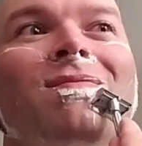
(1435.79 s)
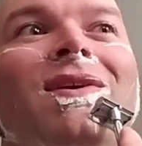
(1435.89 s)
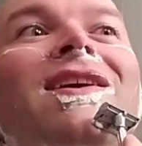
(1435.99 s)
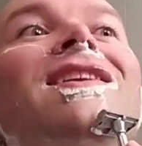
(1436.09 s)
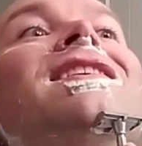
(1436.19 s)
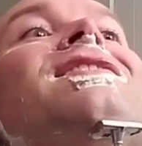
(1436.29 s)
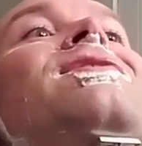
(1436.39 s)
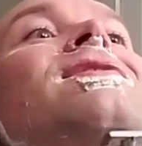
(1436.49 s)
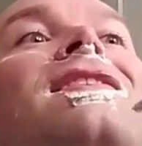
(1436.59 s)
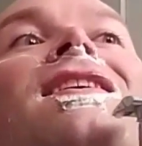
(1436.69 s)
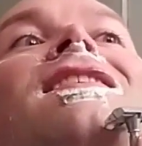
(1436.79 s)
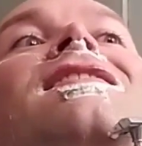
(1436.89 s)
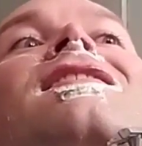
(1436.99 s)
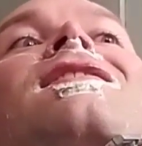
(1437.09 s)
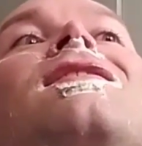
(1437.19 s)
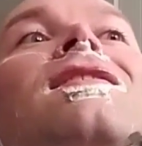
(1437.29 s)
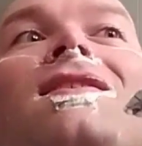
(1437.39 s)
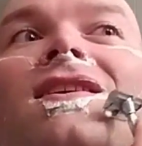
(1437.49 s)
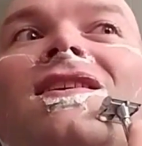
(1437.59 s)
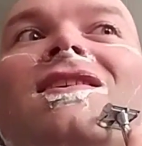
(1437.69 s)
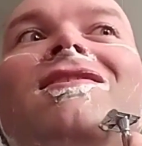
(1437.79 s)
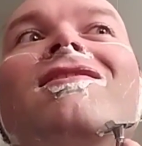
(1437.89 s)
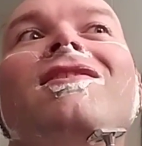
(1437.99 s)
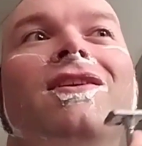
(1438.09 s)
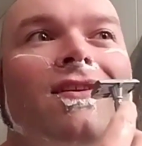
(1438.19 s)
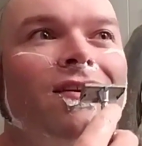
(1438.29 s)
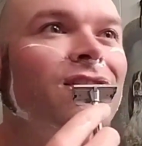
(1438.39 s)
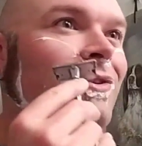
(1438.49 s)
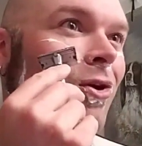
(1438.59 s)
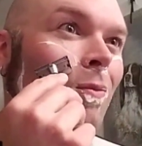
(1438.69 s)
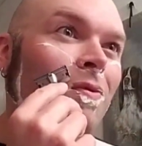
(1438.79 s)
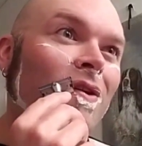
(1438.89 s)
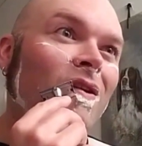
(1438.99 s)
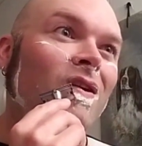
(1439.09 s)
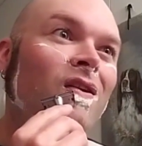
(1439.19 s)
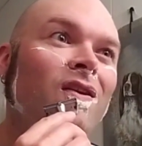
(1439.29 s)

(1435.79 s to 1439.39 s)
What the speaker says: money to do like, you know, like a soap and